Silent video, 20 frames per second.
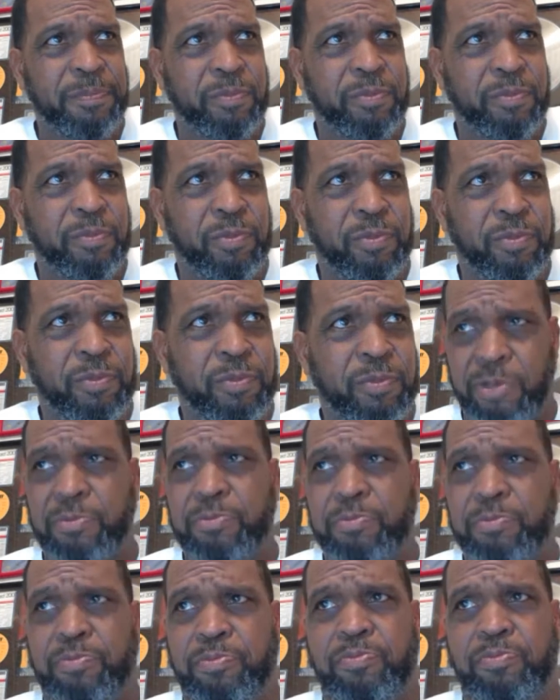took
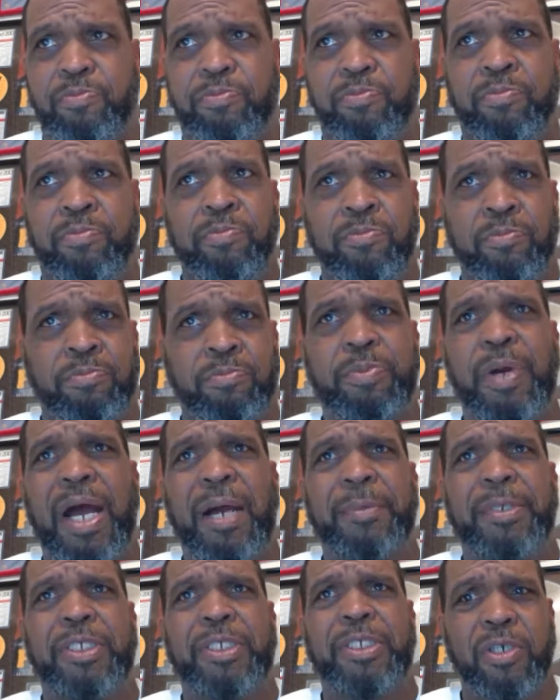
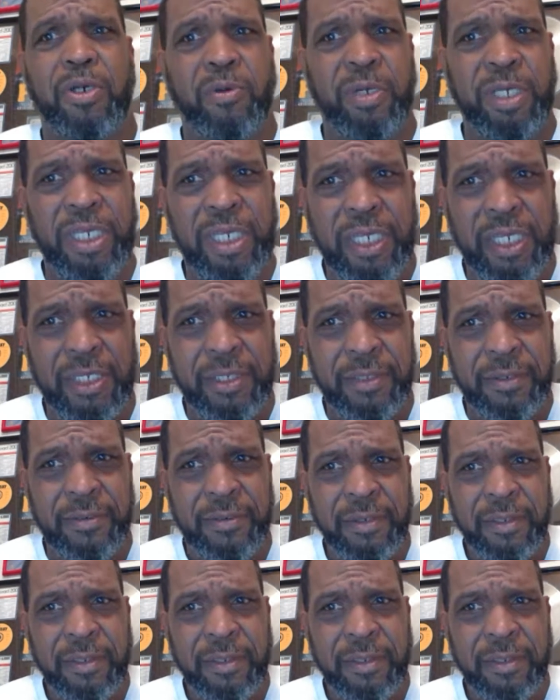Bobby Joe in.